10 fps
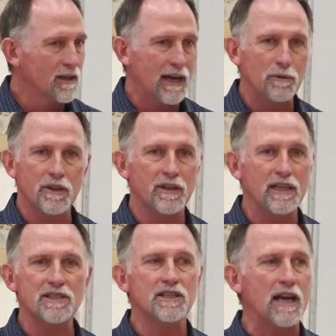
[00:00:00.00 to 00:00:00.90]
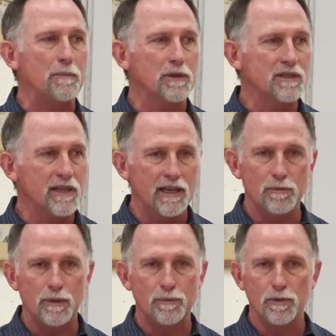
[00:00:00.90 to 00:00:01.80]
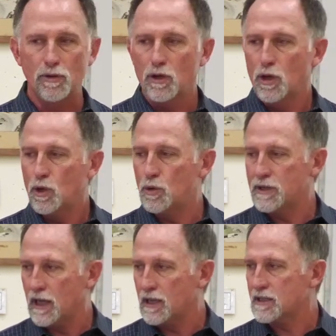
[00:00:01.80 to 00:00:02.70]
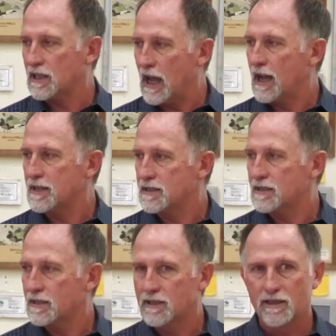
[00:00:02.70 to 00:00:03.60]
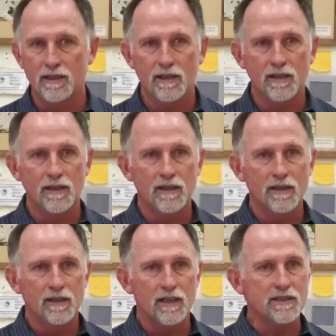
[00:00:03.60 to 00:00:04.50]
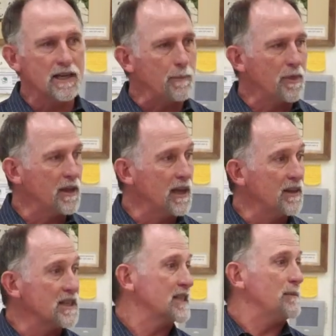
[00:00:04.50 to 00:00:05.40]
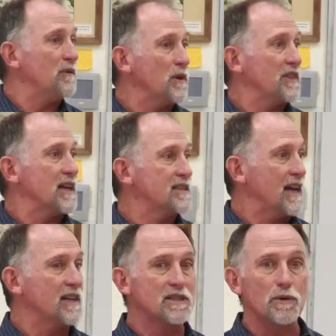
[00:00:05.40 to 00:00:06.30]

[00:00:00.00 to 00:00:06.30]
Okay, well then let's stop listening to people who tell us lies. Let's stop thinking that some of what they say is